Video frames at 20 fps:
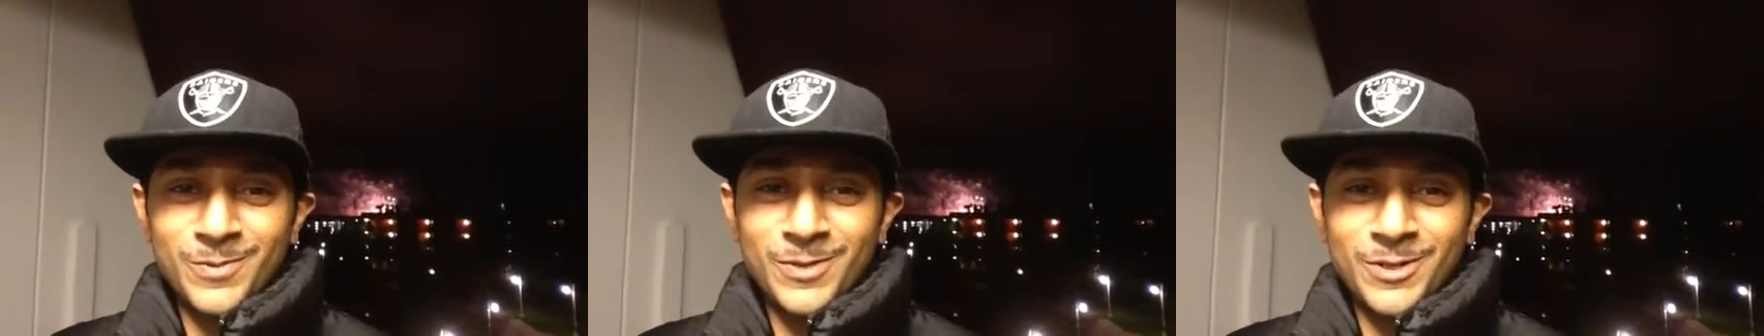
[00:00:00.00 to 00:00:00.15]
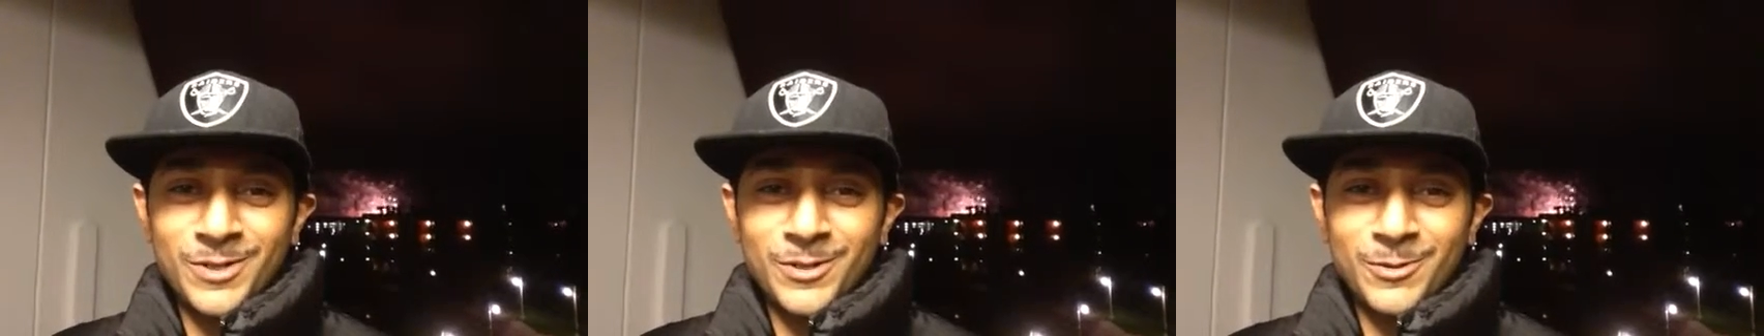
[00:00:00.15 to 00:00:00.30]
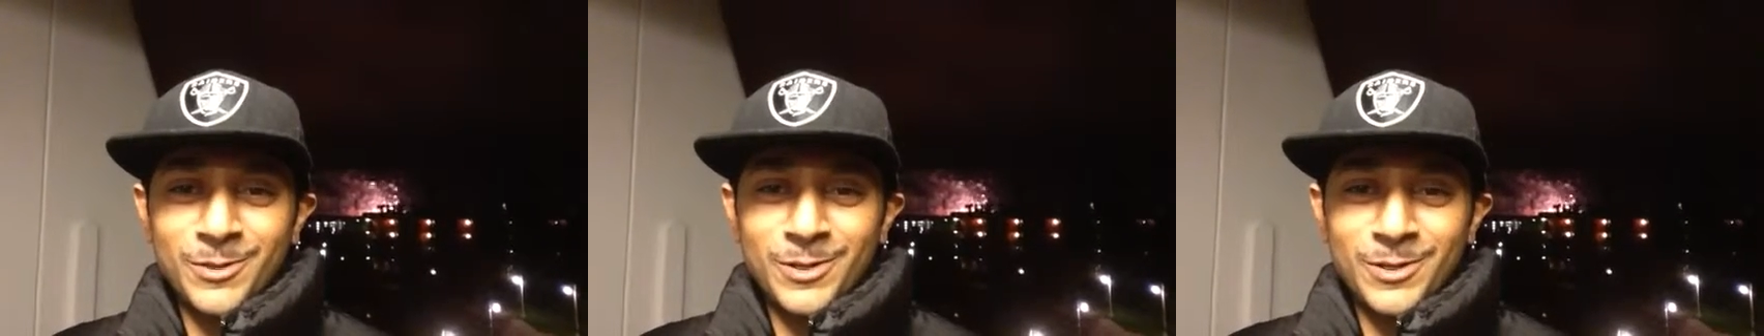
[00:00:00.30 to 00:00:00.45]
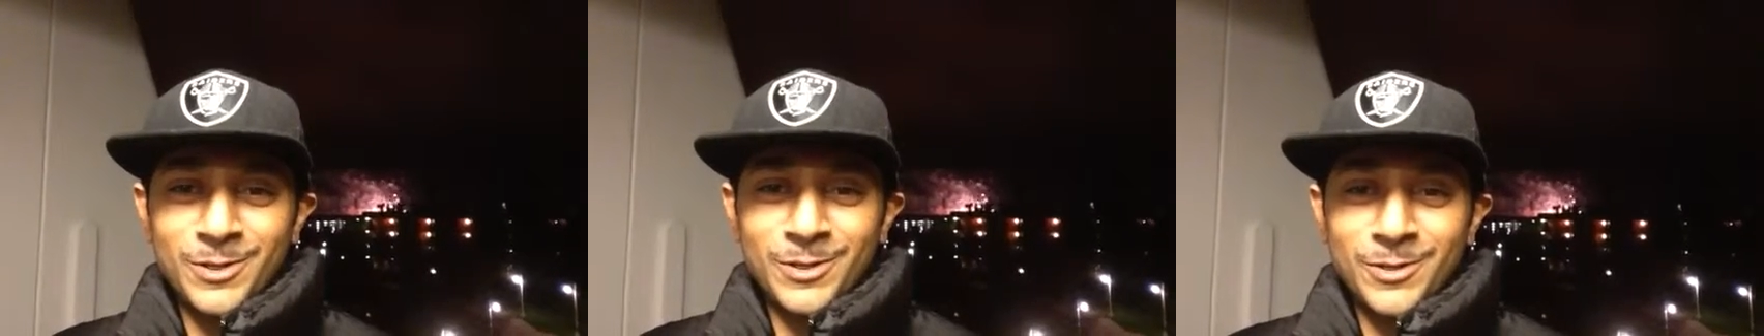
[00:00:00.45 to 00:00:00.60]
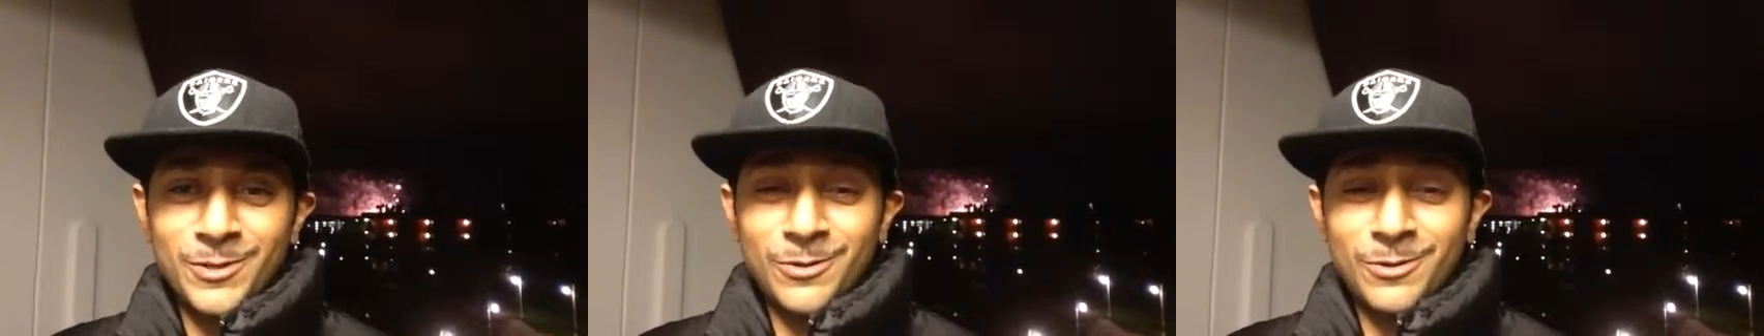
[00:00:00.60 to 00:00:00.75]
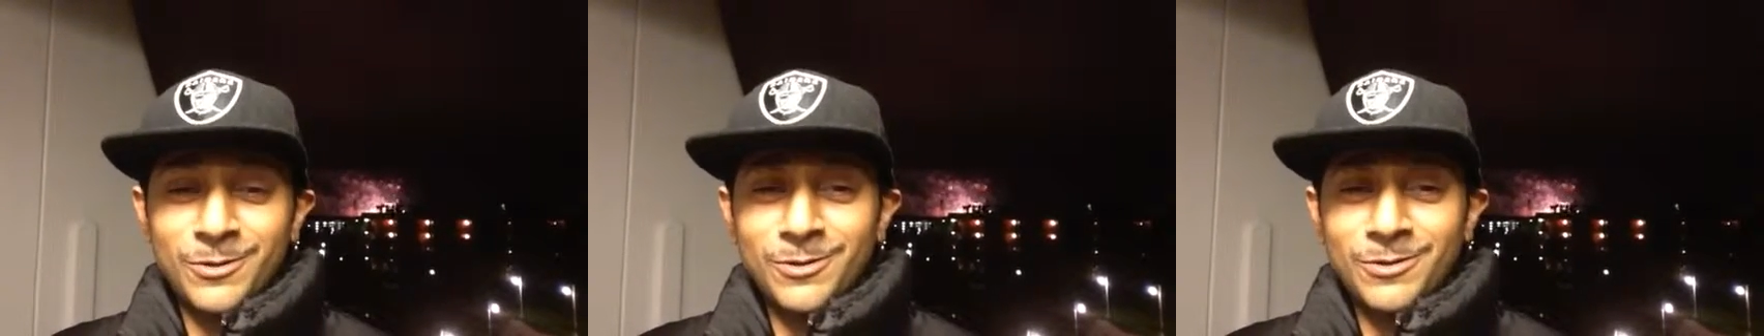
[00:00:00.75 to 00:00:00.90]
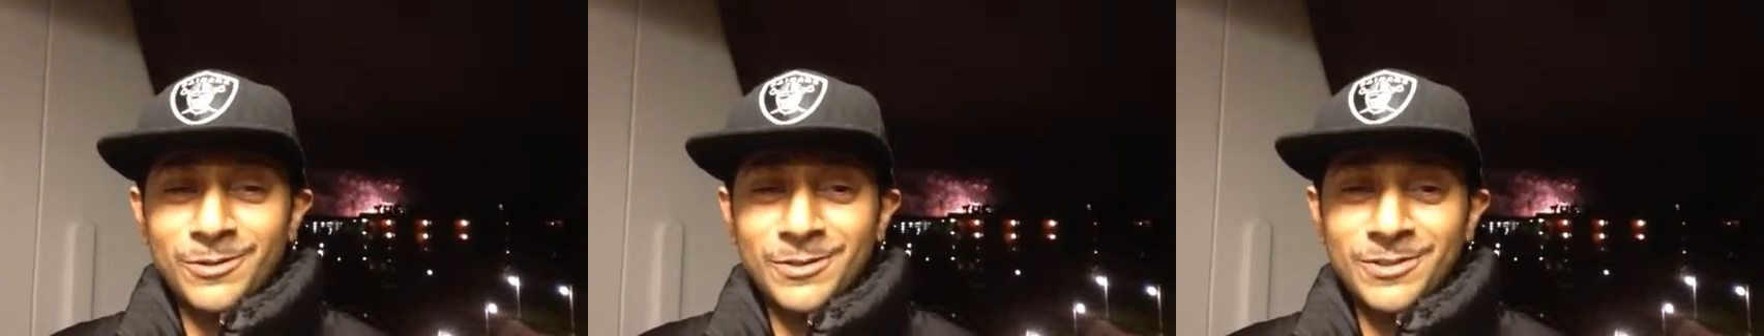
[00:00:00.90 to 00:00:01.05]
Either or,
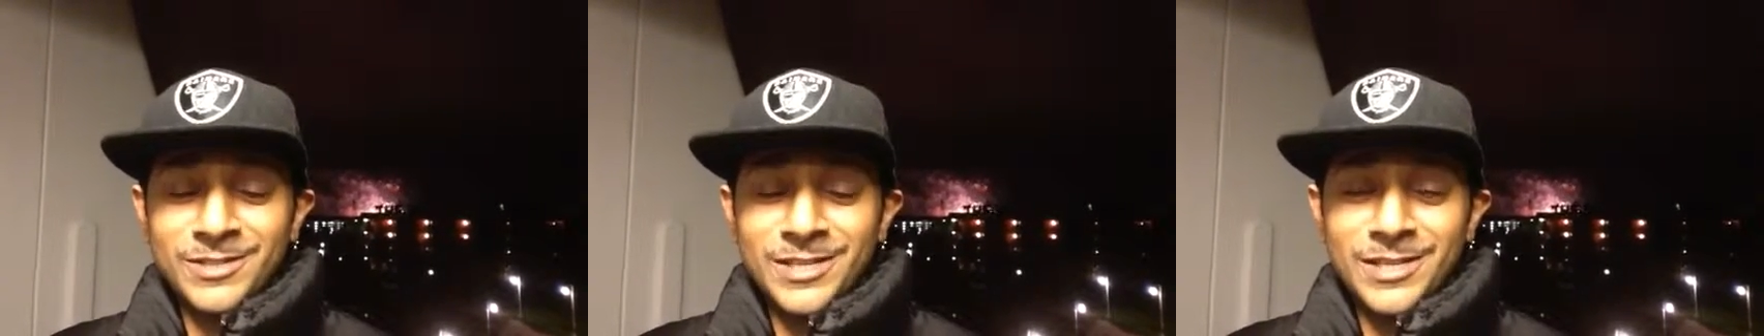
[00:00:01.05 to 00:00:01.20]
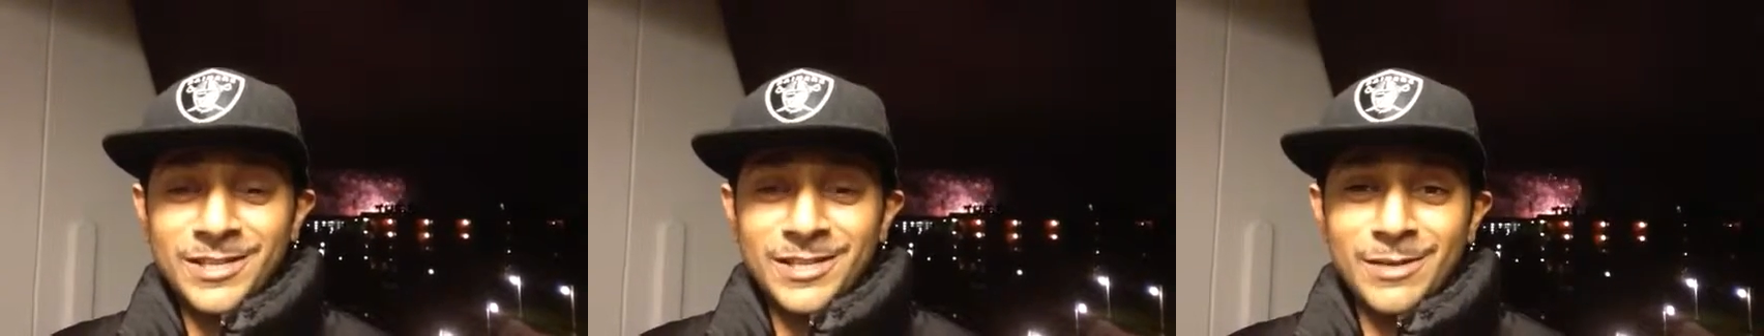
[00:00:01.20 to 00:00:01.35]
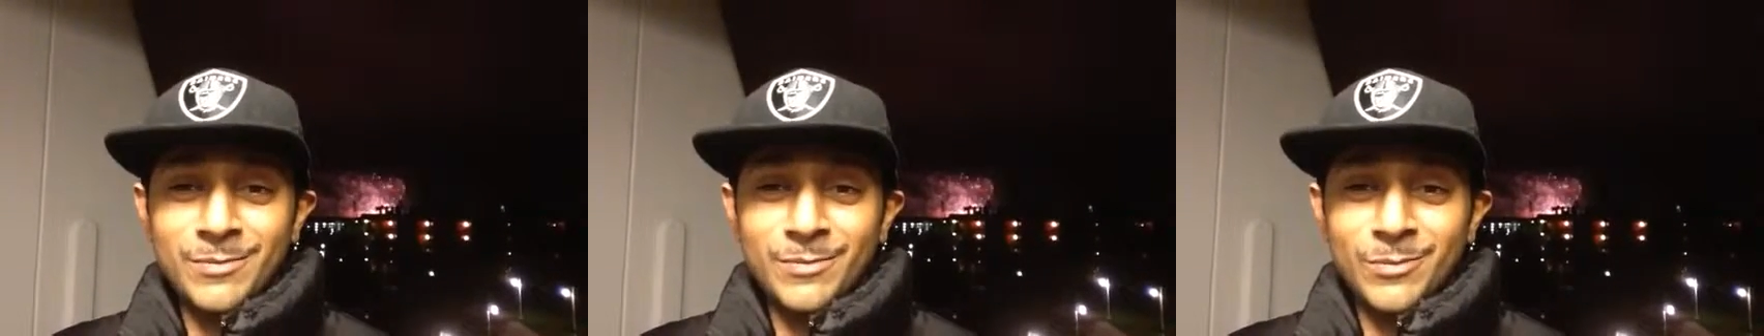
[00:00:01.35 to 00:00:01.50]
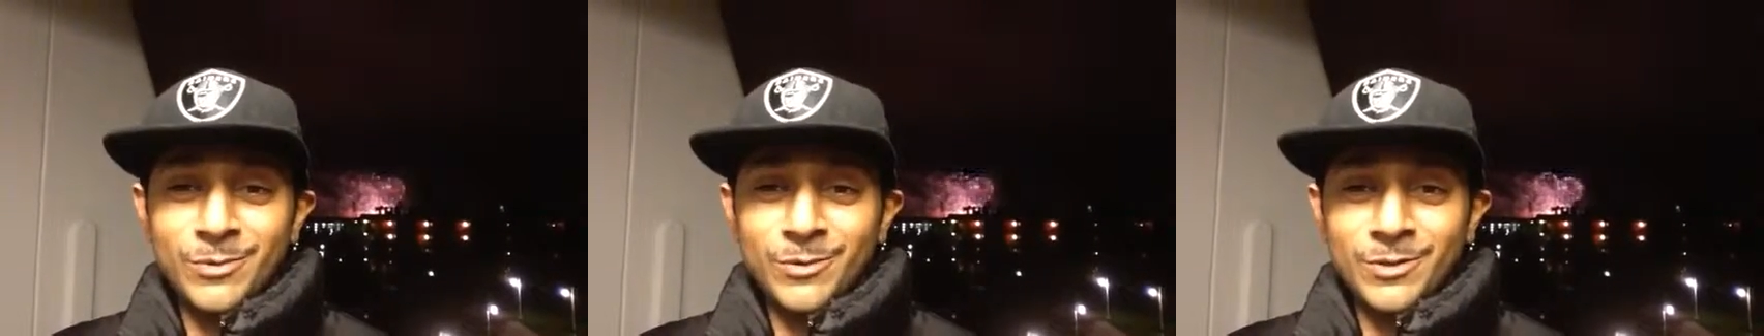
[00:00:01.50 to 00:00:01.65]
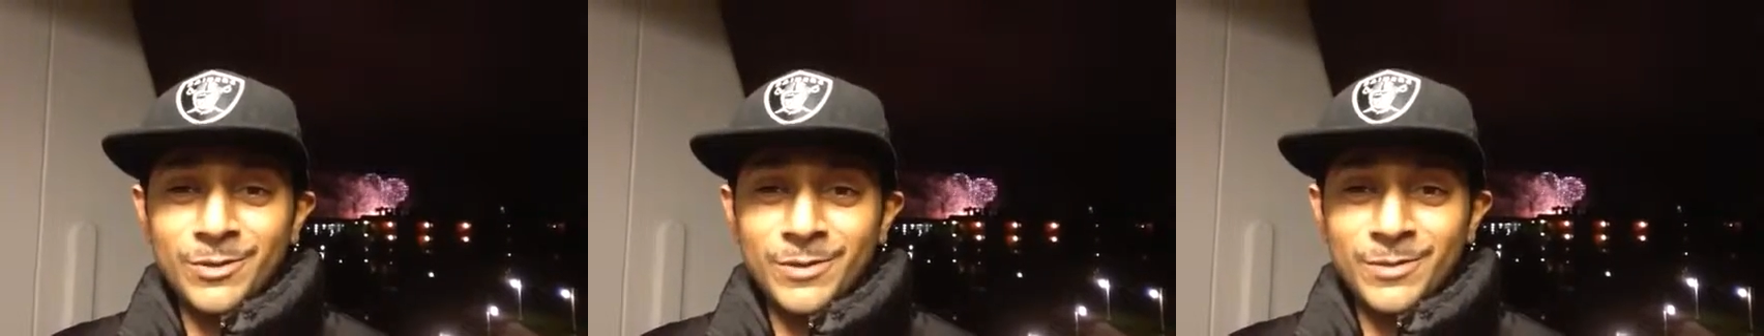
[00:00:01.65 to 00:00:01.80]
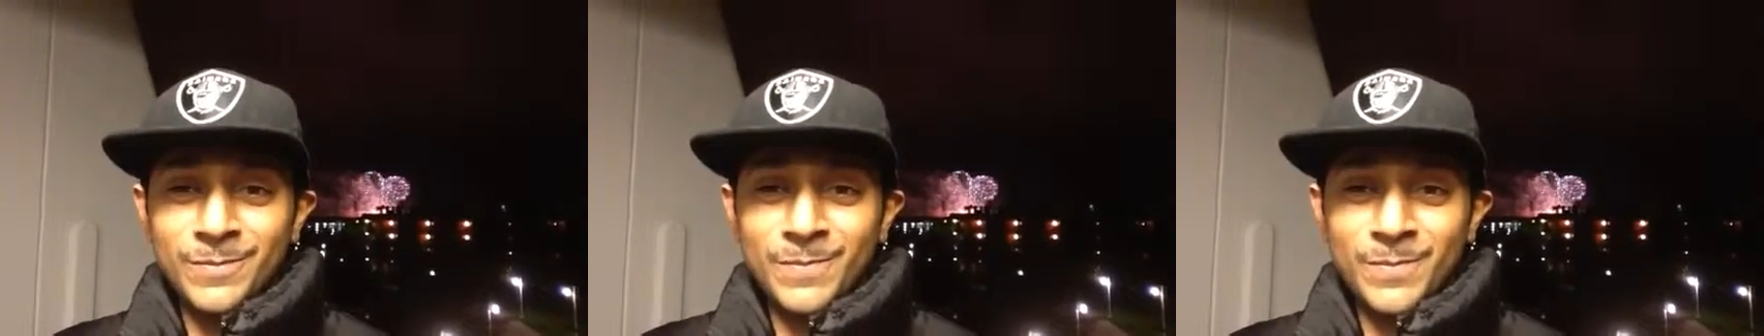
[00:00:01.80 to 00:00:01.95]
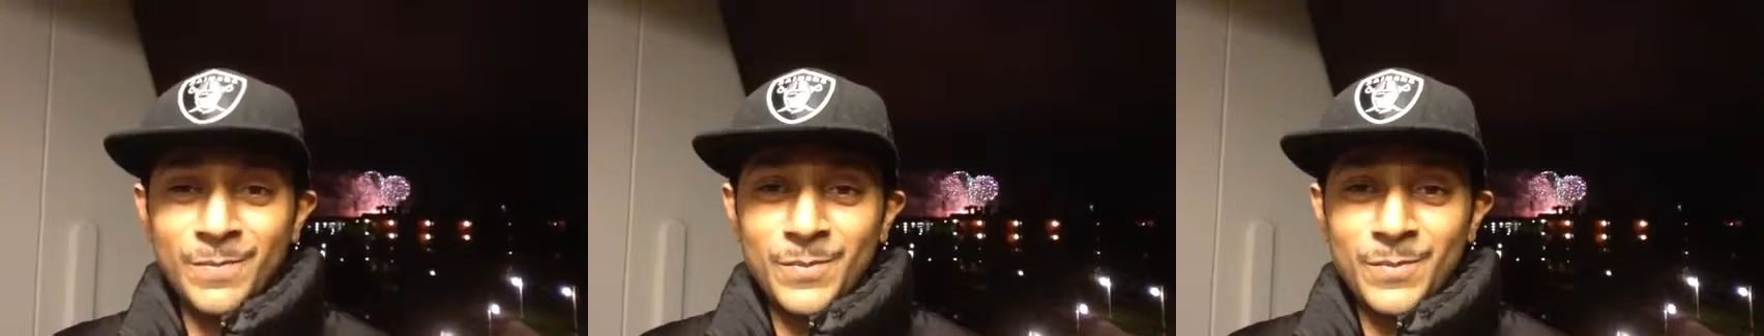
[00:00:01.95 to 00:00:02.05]
or it's not that boring,